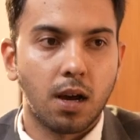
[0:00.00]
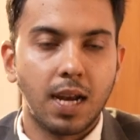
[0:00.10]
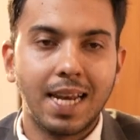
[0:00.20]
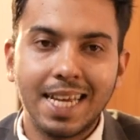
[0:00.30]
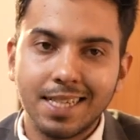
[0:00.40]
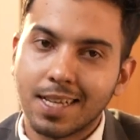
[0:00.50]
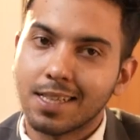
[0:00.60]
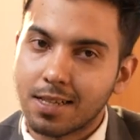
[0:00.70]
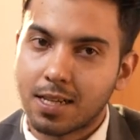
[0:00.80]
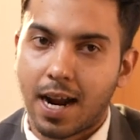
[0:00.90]
leasing
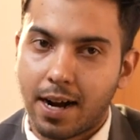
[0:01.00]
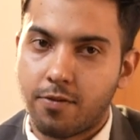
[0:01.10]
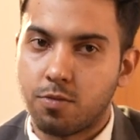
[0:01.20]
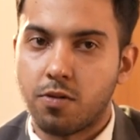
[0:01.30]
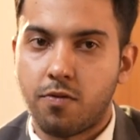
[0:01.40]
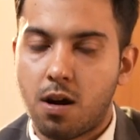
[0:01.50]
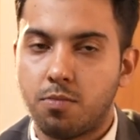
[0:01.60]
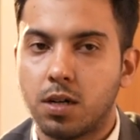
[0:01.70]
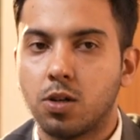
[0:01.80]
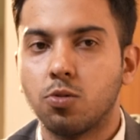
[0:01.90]
this land from the
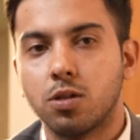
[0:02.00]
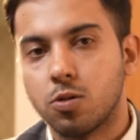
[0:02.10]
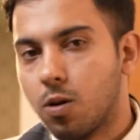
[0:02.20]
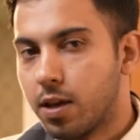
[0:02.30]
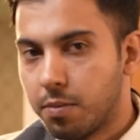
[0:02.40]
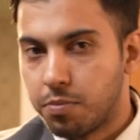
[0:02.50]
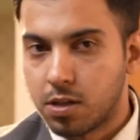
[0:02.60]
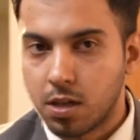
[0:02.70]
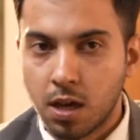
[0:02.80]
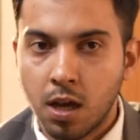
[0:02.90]
farmer to the solar
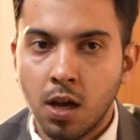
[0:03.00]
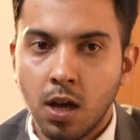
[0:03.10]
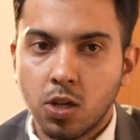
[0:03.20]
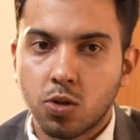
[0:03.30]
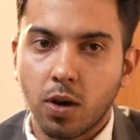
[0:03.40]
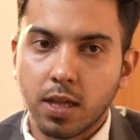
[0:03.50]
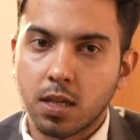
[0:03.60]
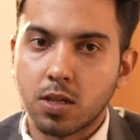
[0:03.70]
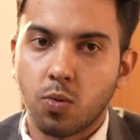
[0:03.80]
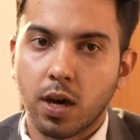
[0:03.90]
EPC. So in
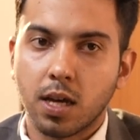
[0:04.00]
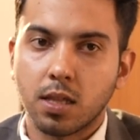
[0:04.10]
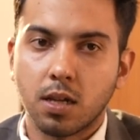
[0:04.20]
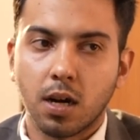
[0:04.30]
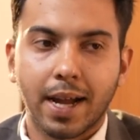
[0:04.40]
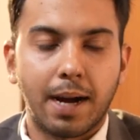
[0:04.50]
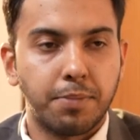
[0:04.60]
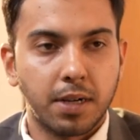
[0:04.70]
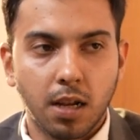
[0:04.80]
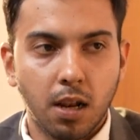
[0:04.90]
this way, the
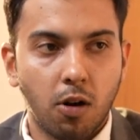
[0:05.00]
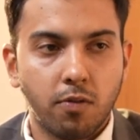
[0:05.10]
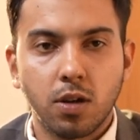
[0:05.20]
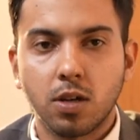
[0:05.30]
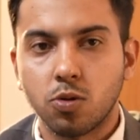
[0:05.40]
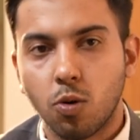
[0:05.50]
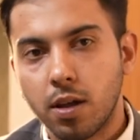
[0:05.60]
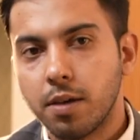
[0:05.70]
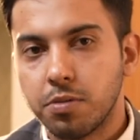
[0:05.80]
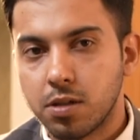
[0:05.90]
capital of the solar
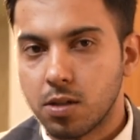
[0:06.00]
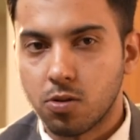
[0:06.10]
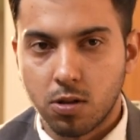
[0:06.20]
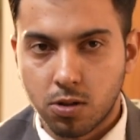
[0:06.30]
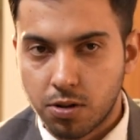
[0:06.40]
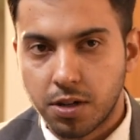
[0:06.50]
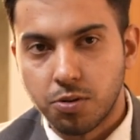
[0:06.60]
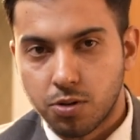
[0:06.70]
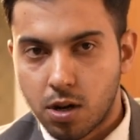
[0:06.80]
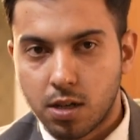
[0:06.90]
EPC is also
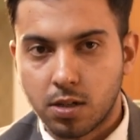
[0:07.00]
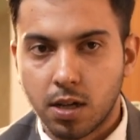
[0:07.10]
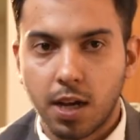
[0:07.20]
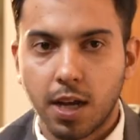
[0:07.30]
reduced drastically